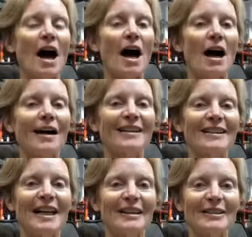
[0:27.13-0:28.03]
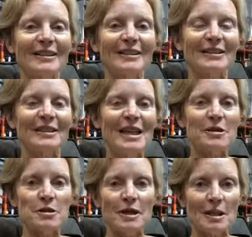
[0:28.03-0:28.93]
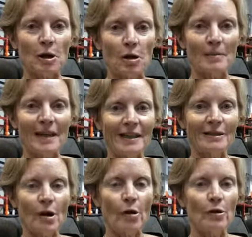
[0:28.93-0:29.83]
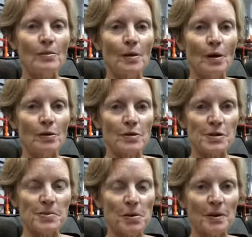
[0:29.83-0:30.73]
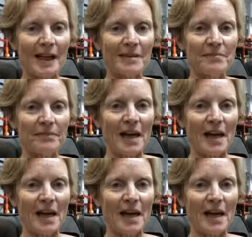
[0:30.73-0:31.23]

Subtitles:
I had an interesting comment on the blog this morning,